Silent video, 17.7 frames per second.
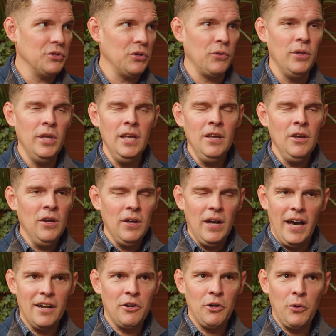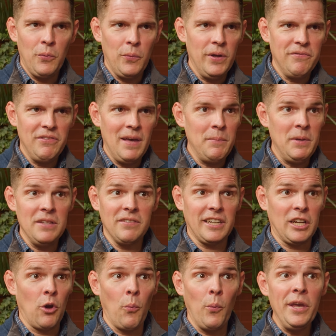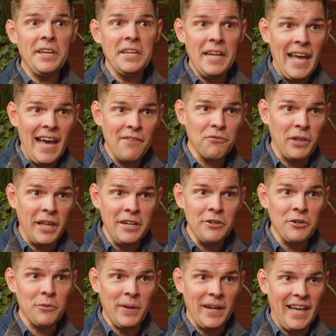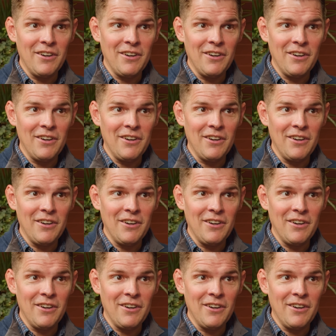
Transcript: So I don't know if that means like a week and a half later, right?